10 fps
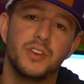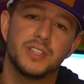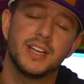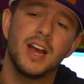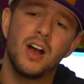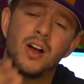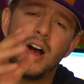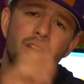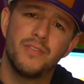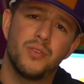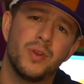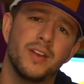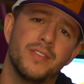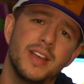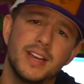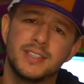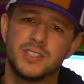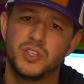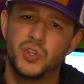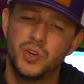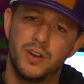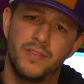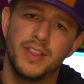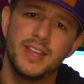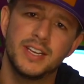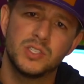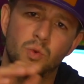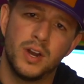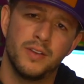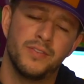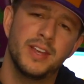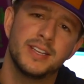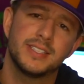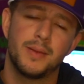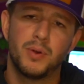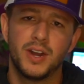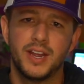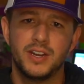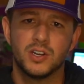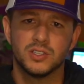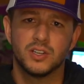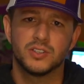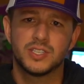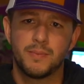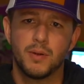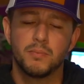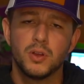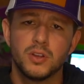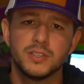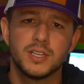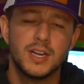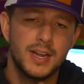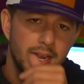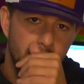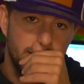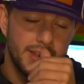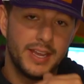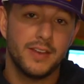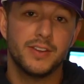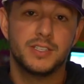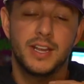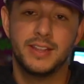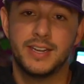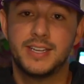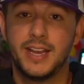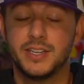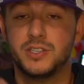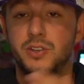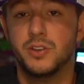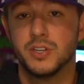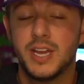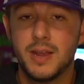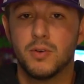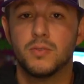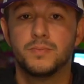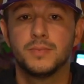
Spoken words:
You say, oh, I'll have 3 of this, 2 of this, 1 of this. They put it in your little separate bowls, and they take it to your table.